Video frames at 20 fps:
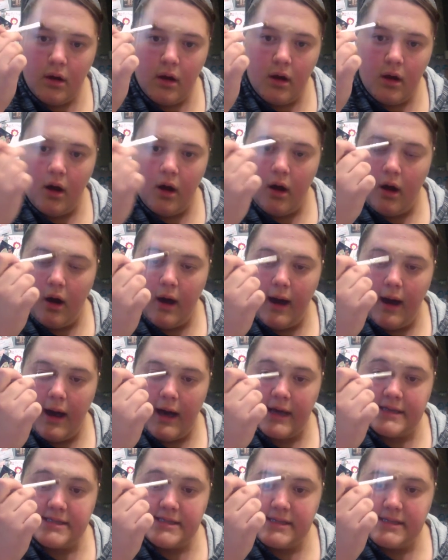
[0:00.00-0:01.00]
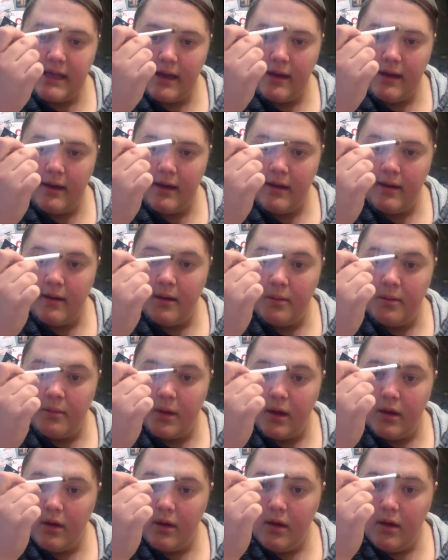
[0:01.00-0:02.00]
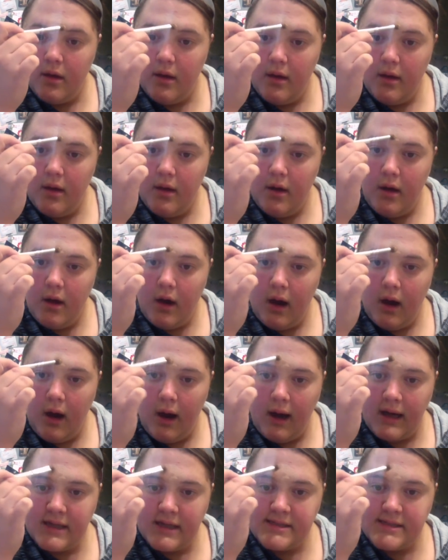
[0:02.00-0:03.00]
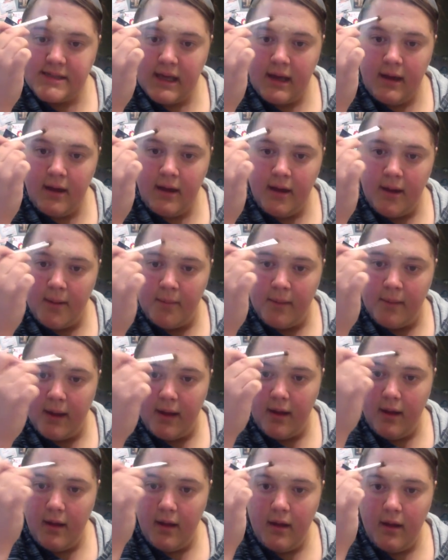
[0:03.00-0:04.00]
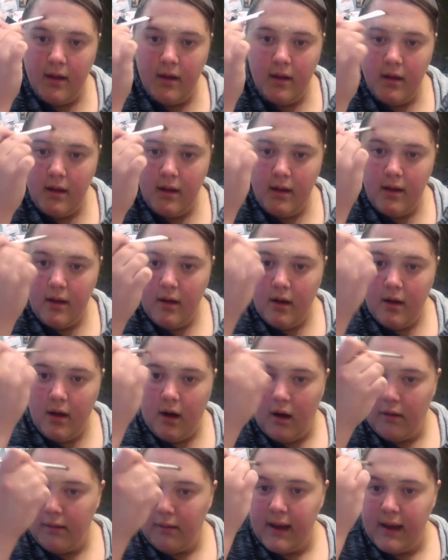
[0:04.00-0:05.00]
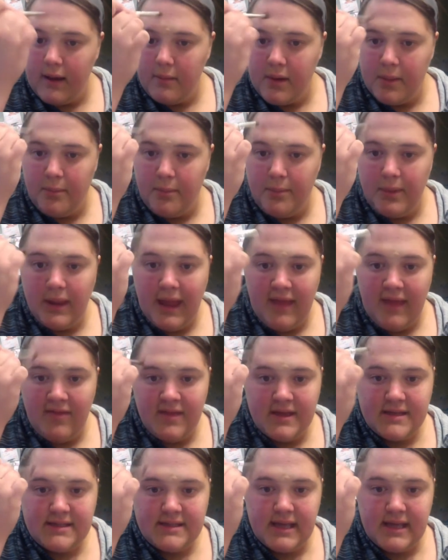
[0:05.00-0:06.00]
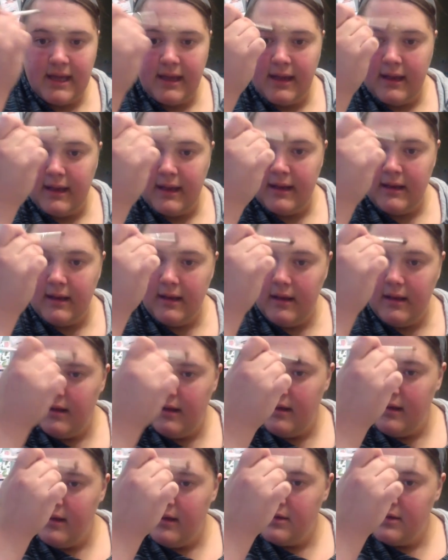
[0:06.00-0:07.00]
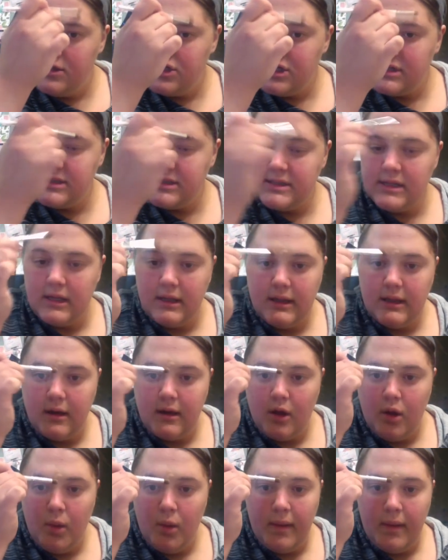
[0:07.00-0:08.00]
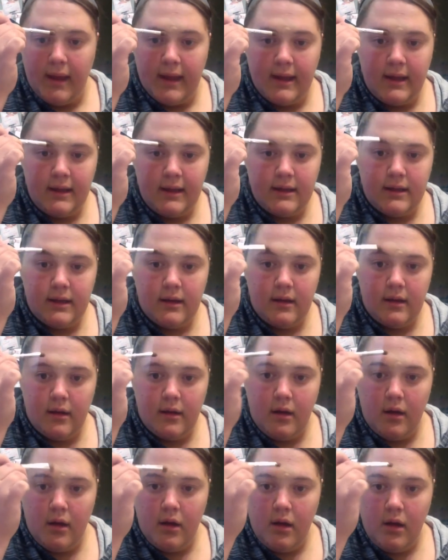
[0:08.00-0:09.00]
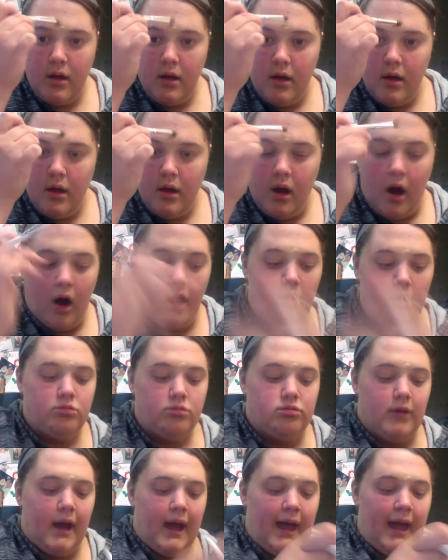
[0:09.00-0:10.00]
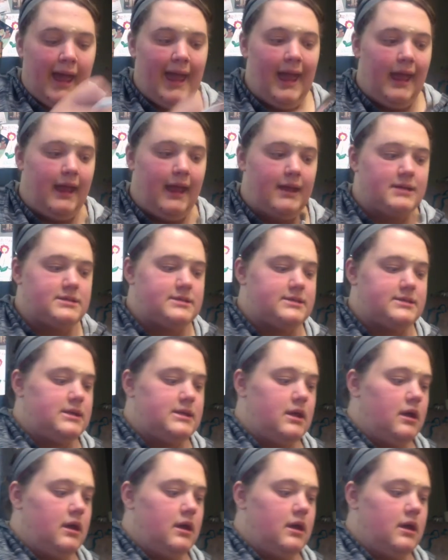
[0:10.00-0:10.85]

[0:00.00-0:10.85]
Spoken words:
Awesome. Awesome. All right, I'm gonna blend this in just a little bit. All right.